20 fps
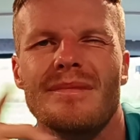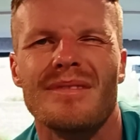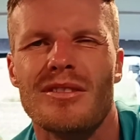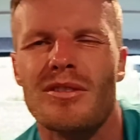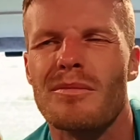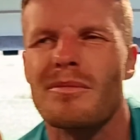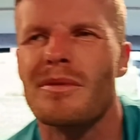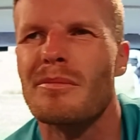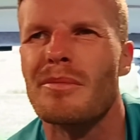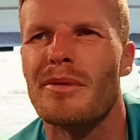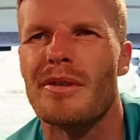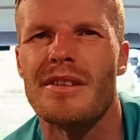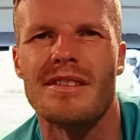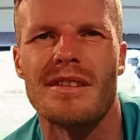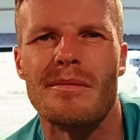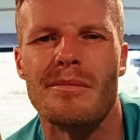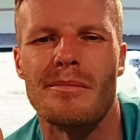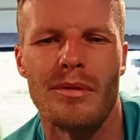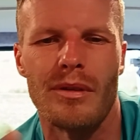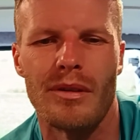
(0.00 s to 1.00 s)
Something pretty
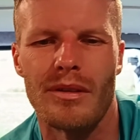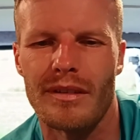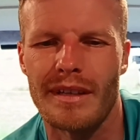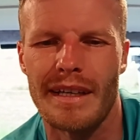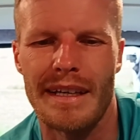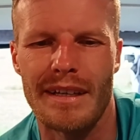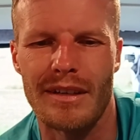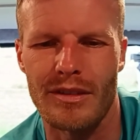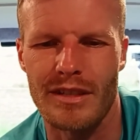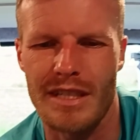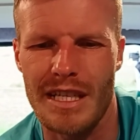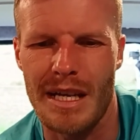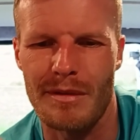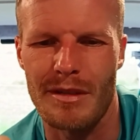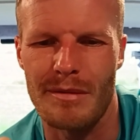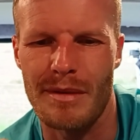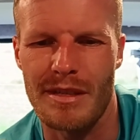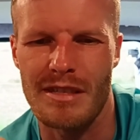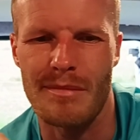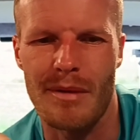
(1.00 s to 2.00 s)
simple. I ain't got
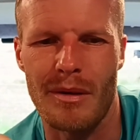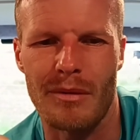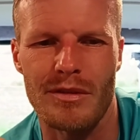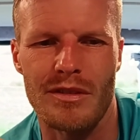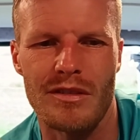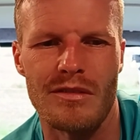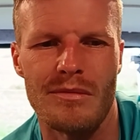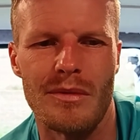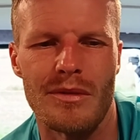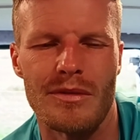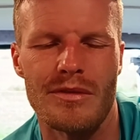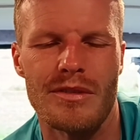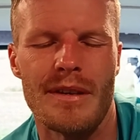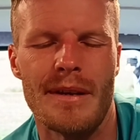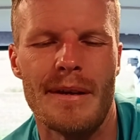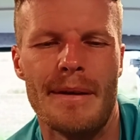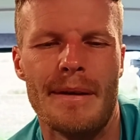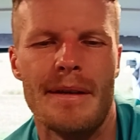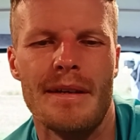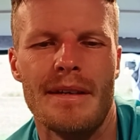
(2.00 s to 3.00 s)
time to mess about too
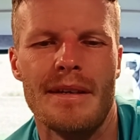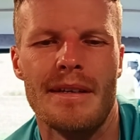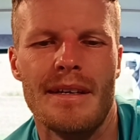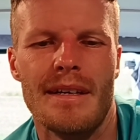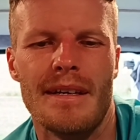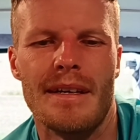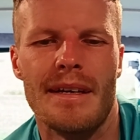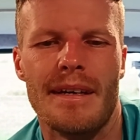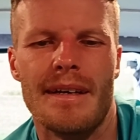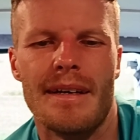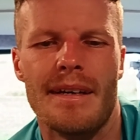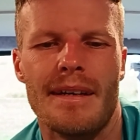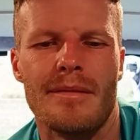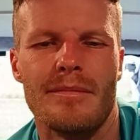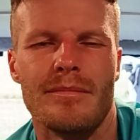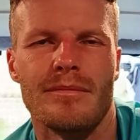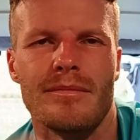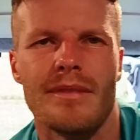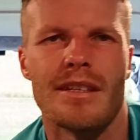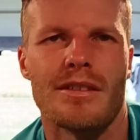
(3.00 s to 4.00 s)
much.
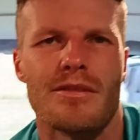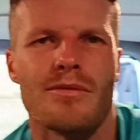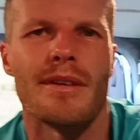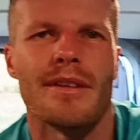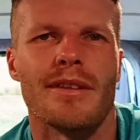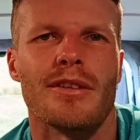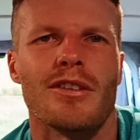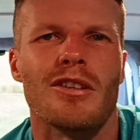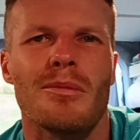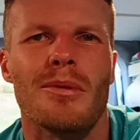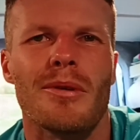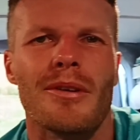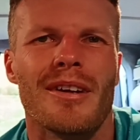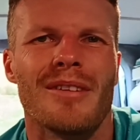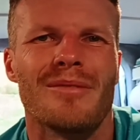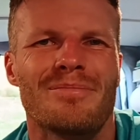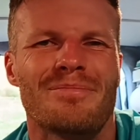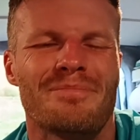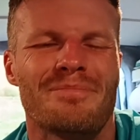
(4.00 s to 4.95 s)
Let's raid the cupboard.